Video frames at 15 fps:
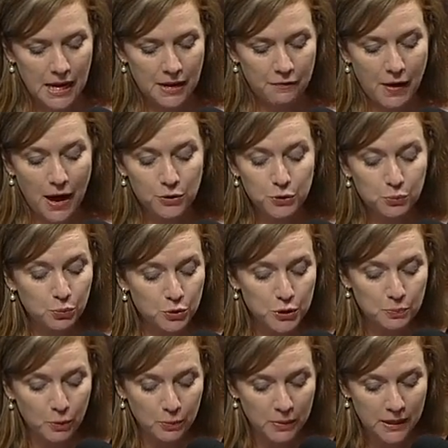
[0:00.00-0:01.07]
If House rules
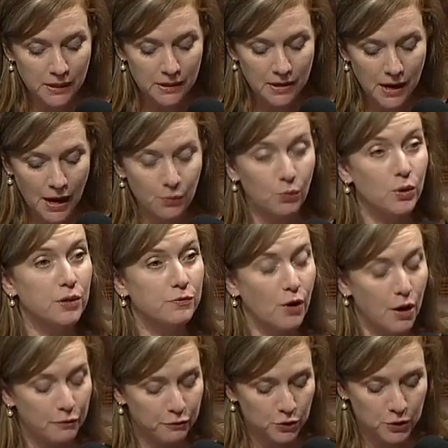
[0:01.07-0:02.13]
permitted, I would have
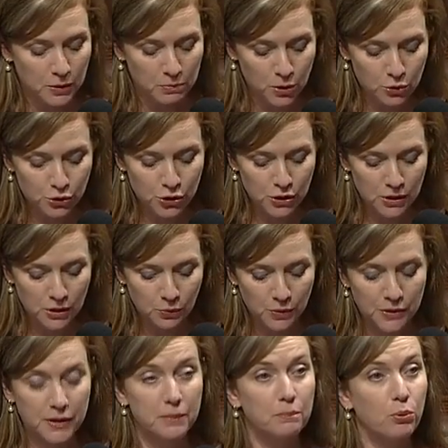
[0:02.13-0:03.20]
offered the motion
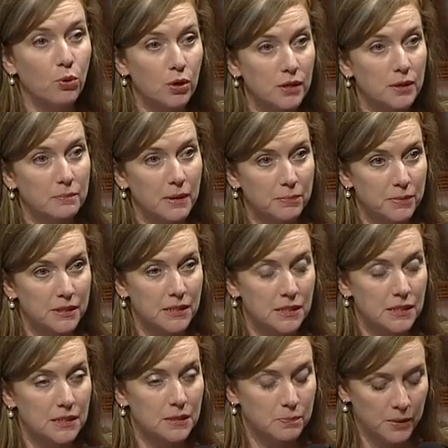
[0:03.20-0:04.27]
with an important amendment to
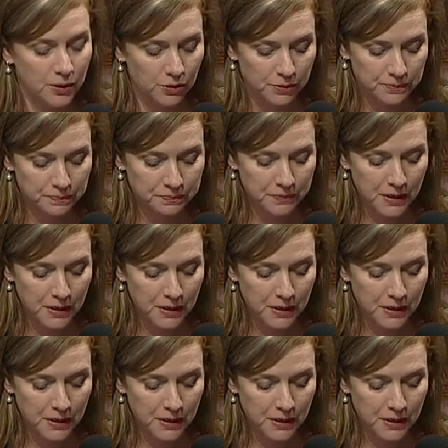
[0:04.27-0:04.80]
this bill.